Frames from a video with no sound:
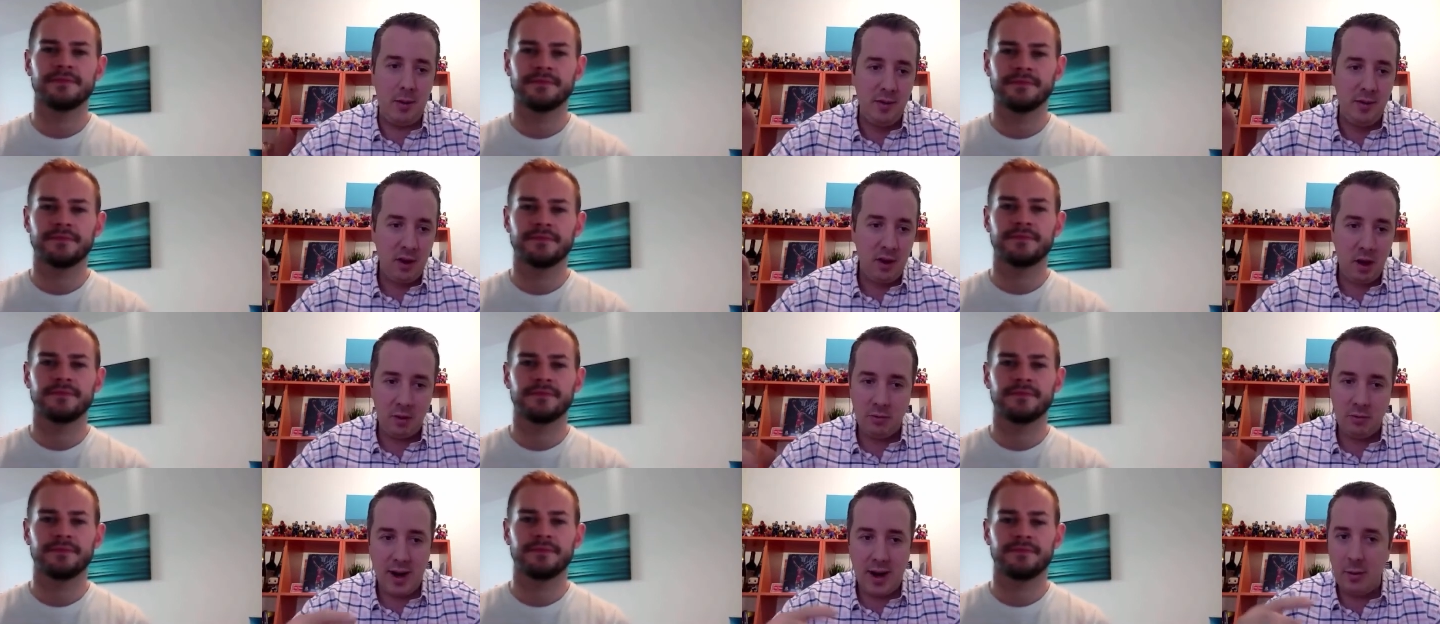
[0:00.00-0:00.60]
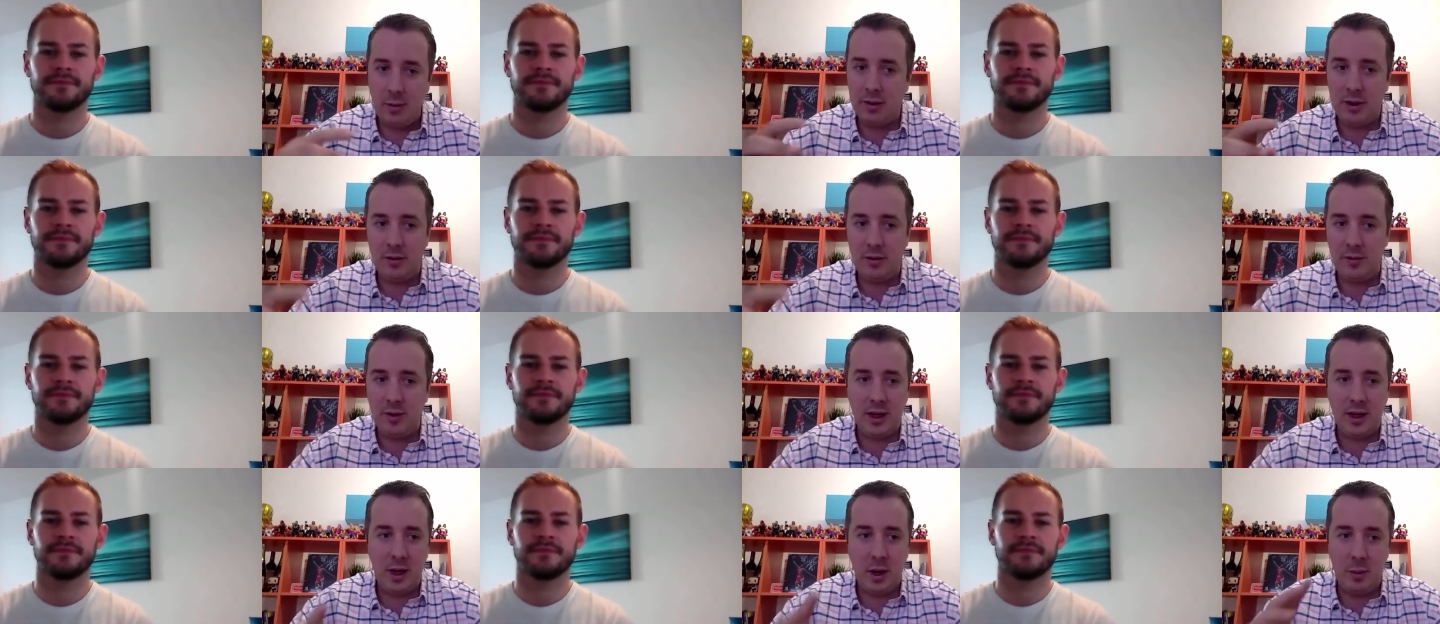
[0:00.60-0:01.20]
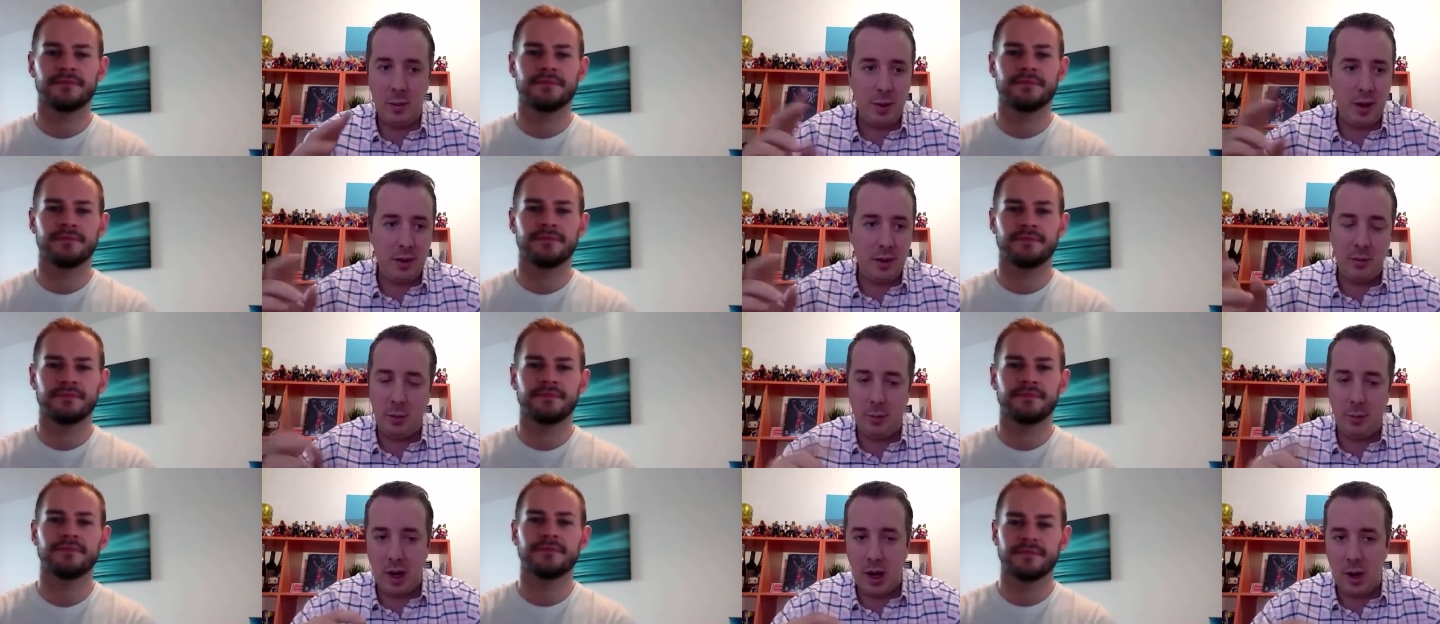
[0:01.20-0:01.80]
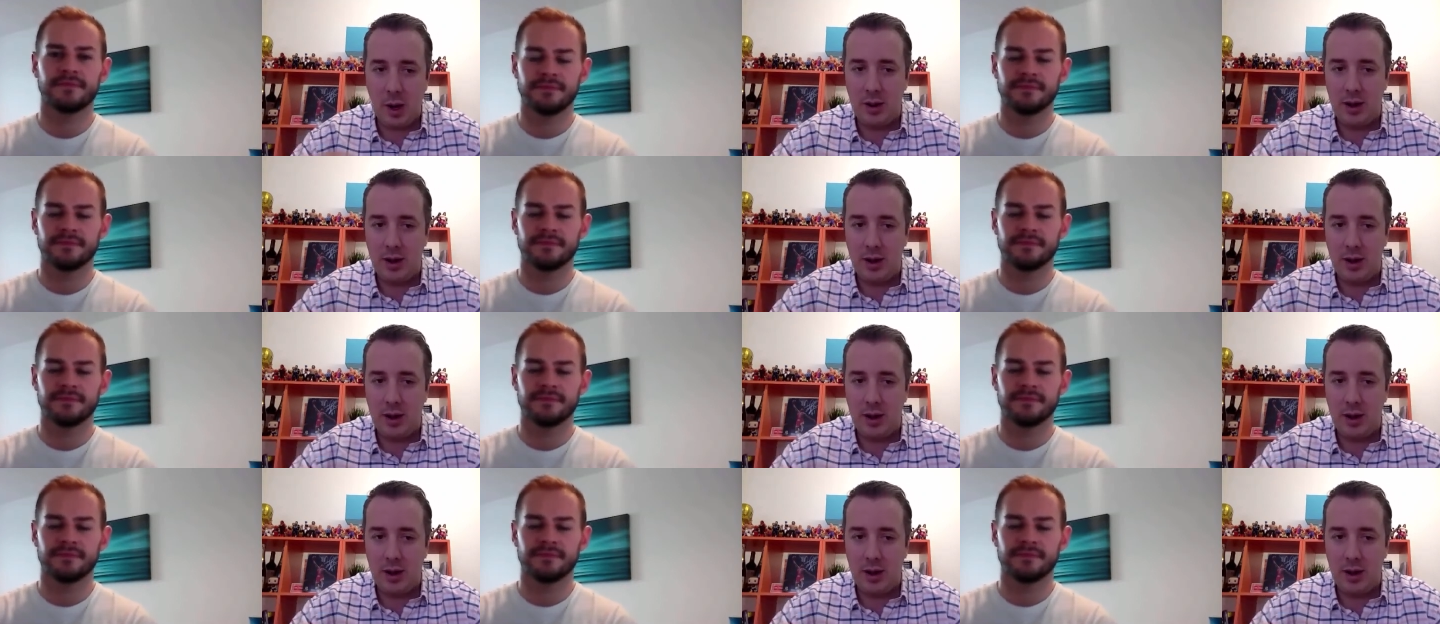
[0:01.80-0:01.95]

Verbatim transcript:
Speaker 1: around this video, above or below it.